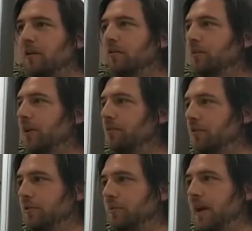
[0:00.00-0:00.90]
all the way through
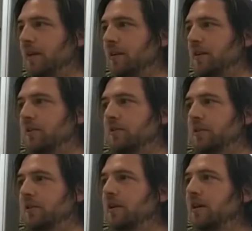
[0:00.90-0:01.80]
your domain code,
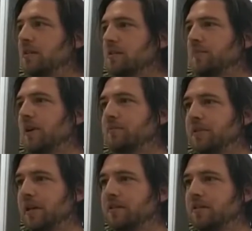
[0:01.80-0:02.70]
and sometimes
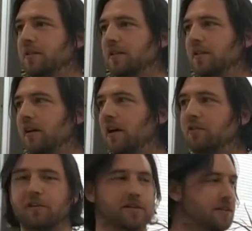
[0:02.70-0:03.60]
that's
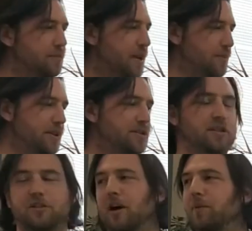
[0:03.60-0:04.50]
onerous, and people in C#
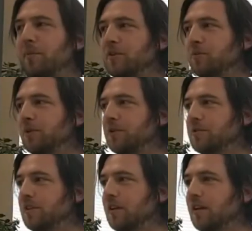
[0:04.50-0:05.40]
are much more
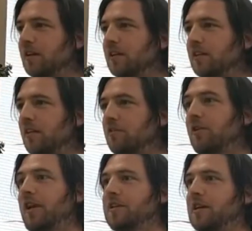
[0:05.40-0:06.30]
used to
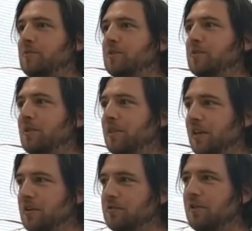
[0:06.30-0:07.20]
throwing exceptions when
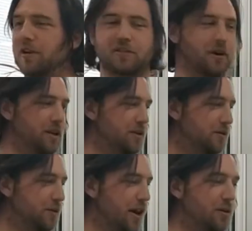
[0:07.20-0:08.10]
things goes wrong. It's quite a
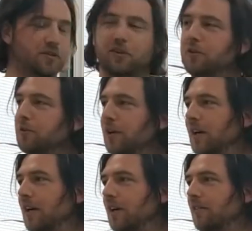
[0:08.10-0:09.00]
useful go-to,
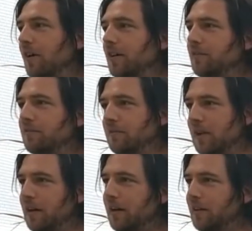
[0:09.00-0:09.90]
right?
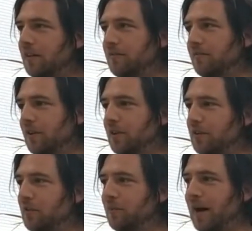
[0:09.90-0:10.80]
Either for good
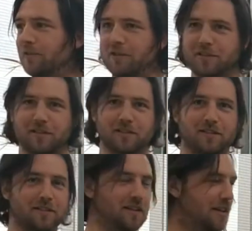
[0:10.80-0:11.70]
or bad reasons.